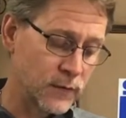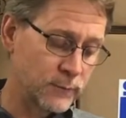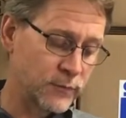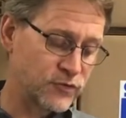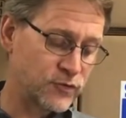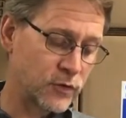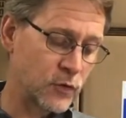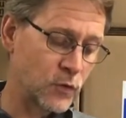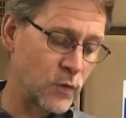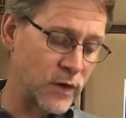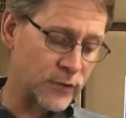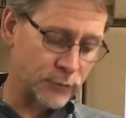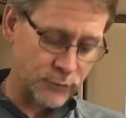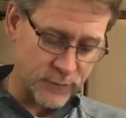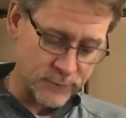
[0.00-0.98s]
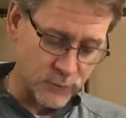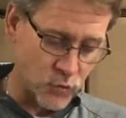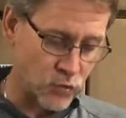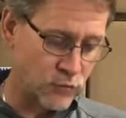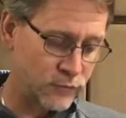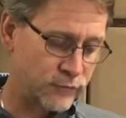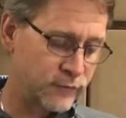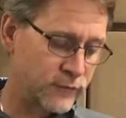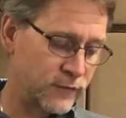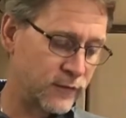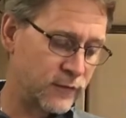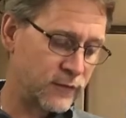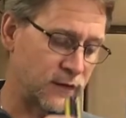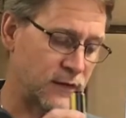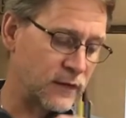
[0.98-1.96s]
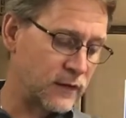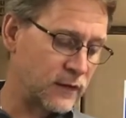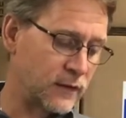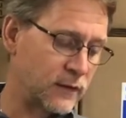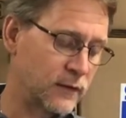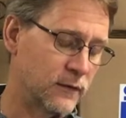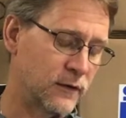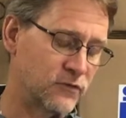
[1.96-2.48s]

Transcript: but you're going to want to remove the